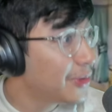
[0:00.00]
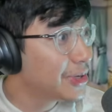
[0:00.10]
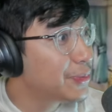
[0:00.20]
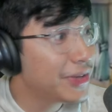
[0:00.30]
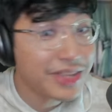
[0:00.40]

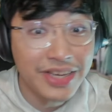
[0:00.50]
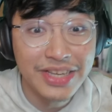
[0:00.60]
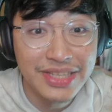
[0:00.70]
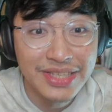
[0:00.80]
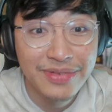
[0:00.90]
was with
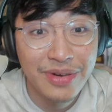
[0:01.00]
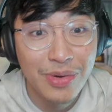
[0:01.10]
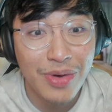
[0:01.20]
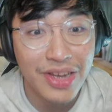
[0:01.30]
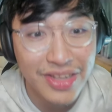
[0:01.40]
us for a
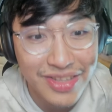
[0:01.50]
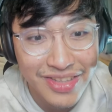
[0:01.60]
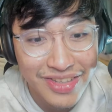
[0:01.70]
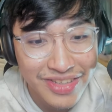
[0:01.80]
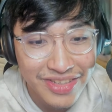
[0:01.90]
while.
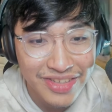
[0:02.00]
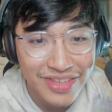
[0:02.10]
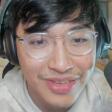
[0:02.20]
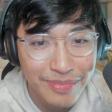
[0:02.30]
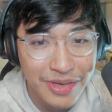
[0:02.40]

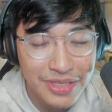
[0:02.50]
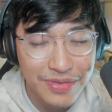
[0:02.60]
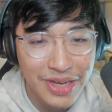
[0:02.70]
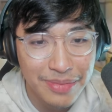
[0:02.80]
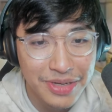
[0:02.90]
Because of
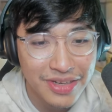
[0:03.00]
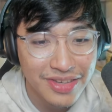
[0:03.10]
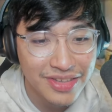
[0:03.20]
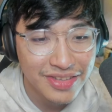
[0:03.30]
Tama.